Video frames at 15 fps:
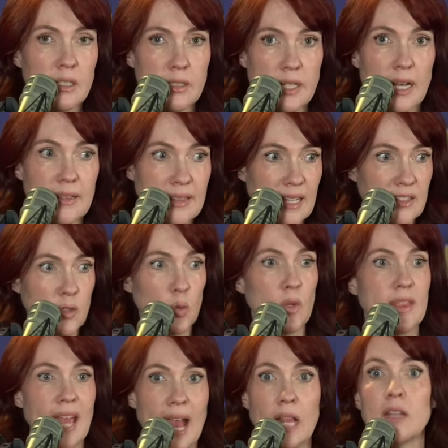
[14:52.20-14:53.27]
that's sort
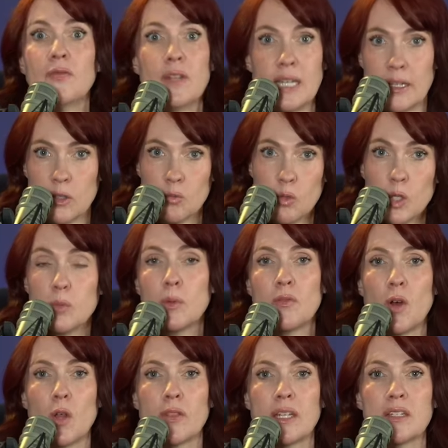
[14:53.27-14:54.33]
of the elephant in the room
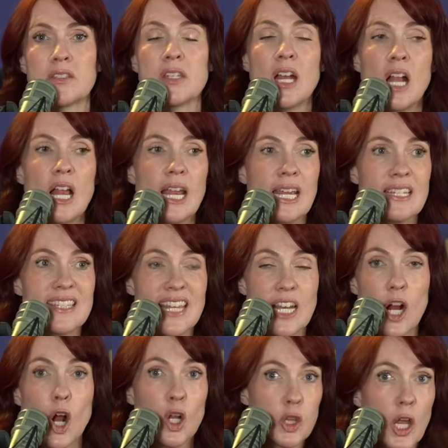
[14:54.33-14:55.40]
of all this, is
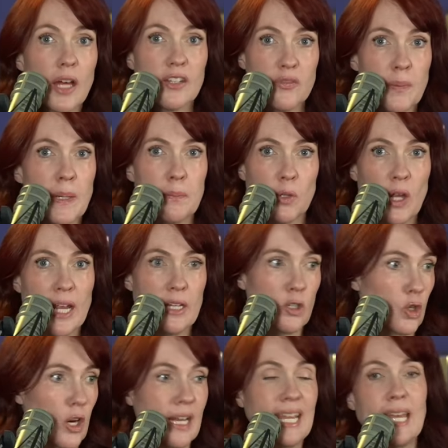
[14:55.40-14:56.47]
that a lot of people hate
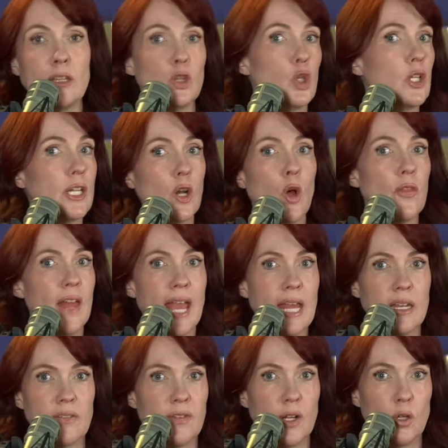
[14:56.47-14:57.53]
her. Again, look at all the
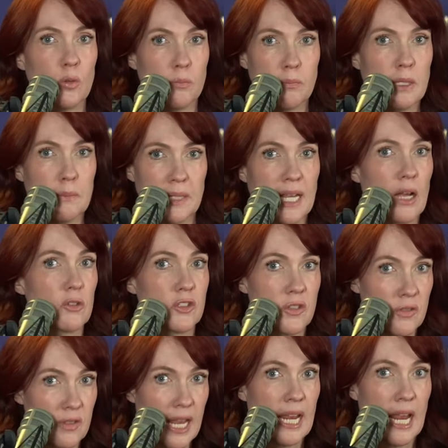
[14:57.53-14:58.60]
NFL meme accounts.
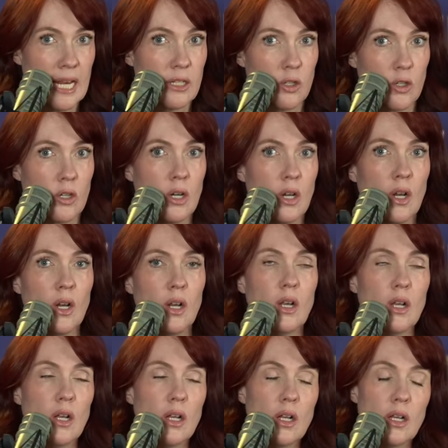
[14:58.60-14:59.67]
They hate her.
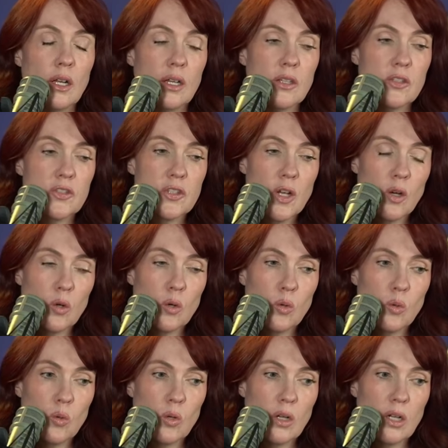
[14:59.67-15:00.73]

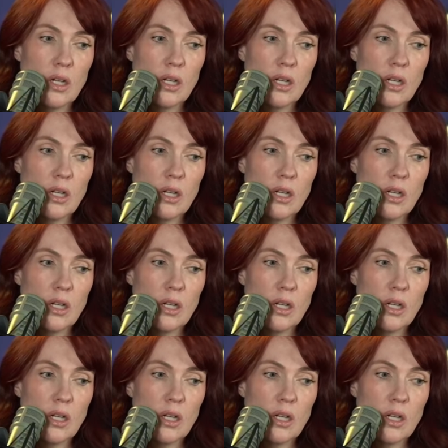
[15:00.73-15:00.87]
So